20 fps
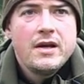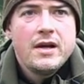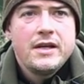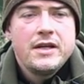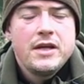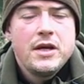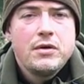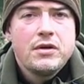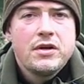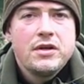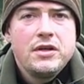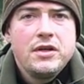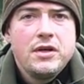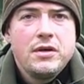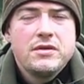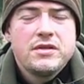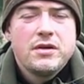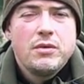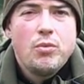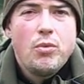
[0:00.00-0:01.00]
You can
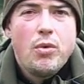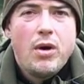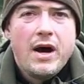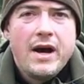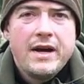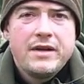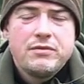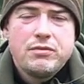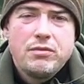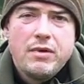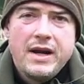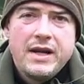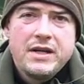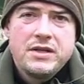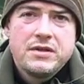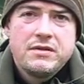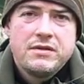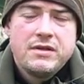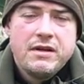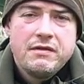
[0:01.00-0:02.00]
use a wide
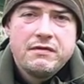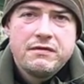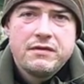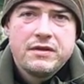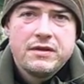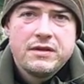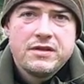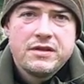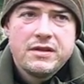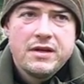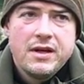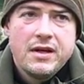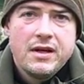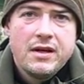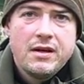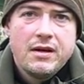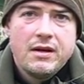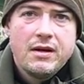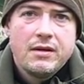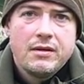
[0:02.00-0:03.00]
range of different
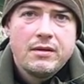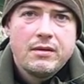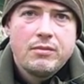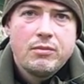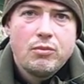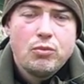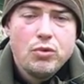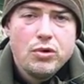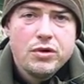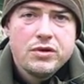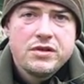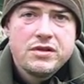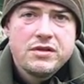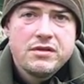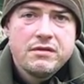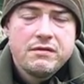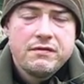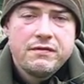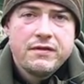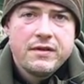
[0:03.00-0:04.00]

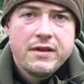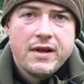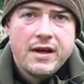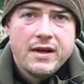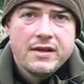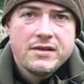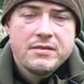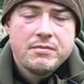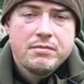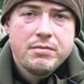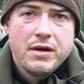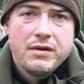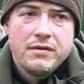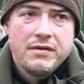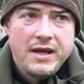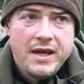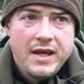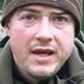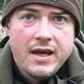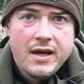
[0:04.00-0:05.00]
woods for that,
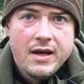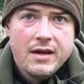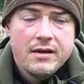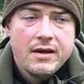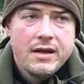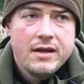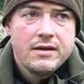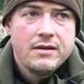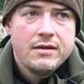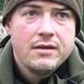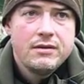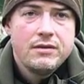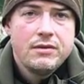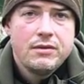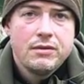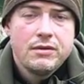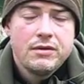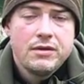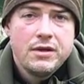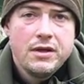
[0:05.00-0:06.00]
both here in
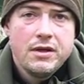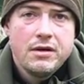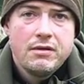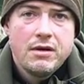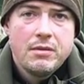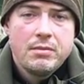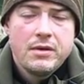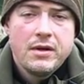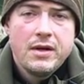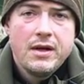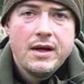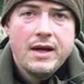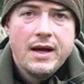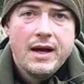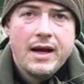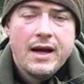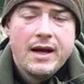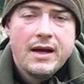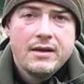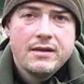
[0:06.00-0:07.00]
Northern Europe
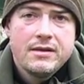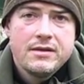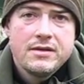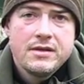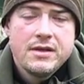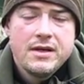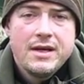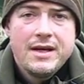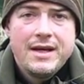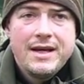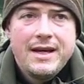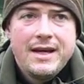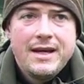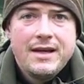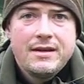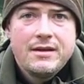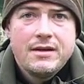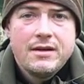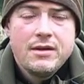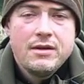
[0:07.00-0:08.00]
and
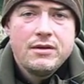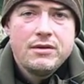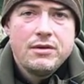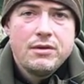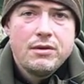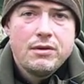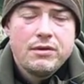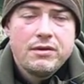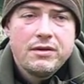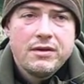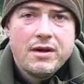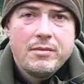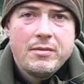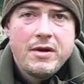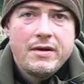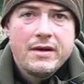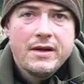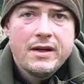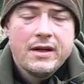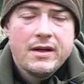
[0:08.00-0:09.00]
in North
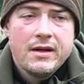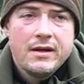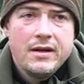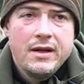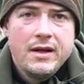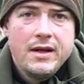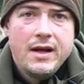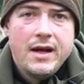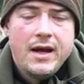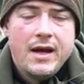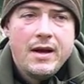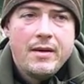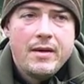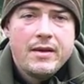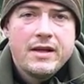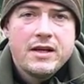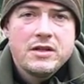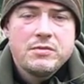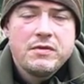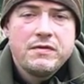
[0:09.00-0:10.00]
America,
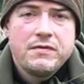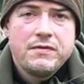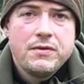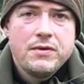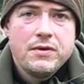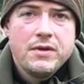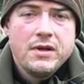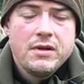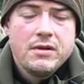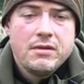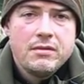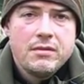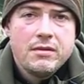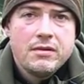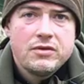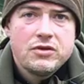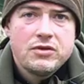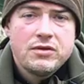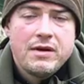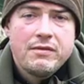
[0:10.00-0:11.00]
and that's before you
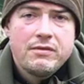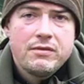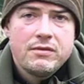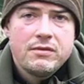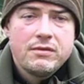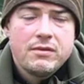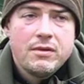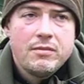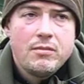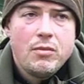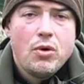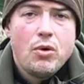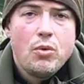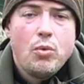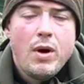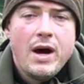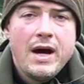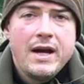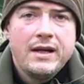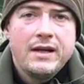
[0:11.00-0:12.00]
travel more
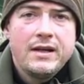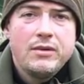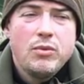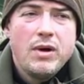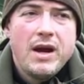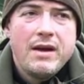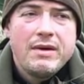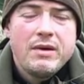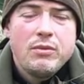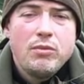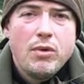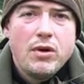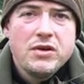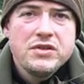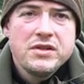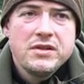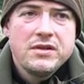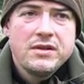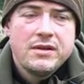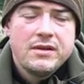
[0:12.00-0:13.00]
widely where it
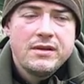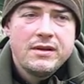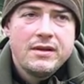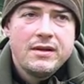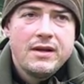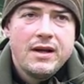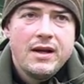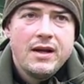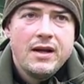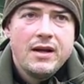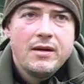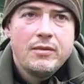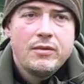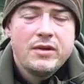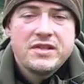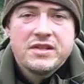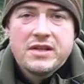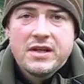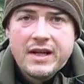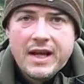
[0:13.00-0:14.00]
wasn't,
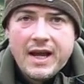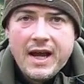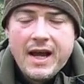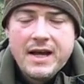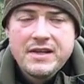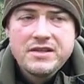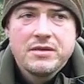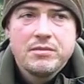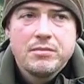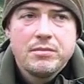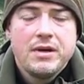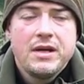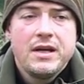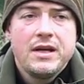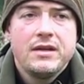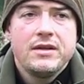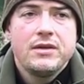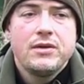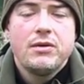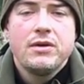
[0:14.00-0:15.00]
it certainly hasn't
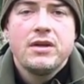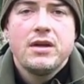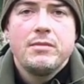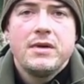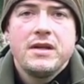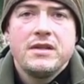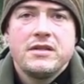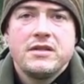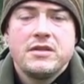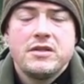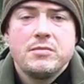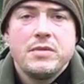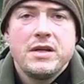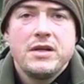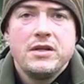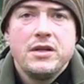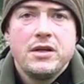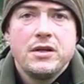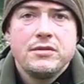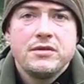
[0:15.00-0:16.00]
been documented as
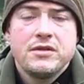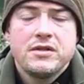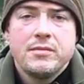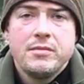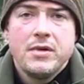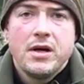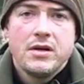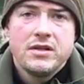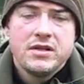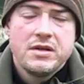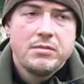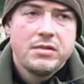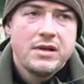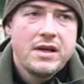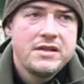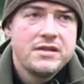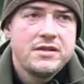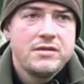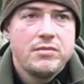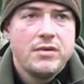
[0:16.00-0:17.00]
being used so much in
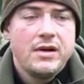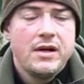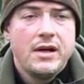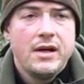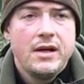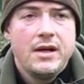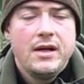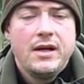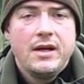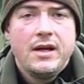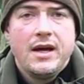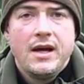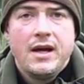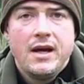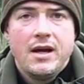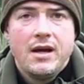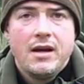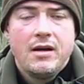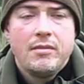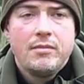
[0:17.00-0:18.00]
places where
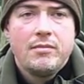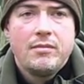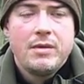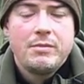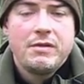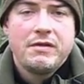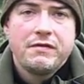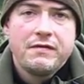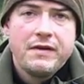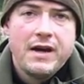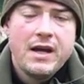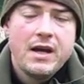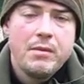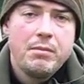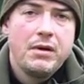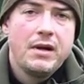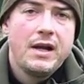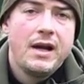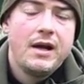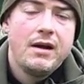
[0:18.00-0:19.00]
maybe fire
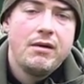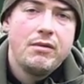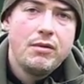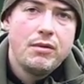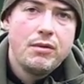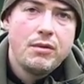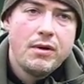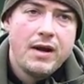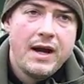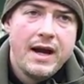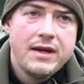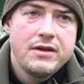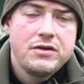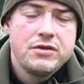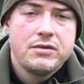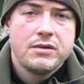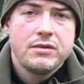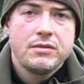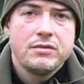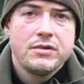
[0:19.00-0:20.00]
plough or
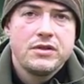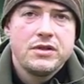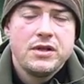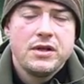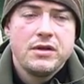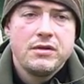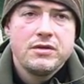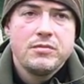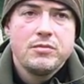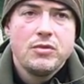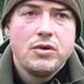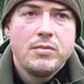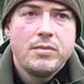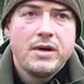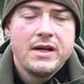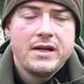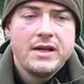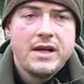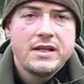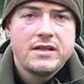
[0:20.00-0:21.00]
hand drill was used more
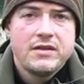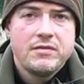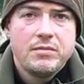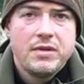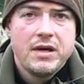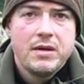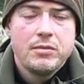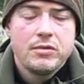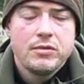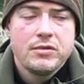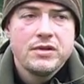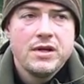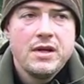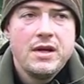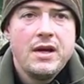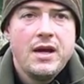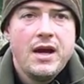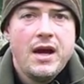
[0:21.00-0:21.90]
by native peoples.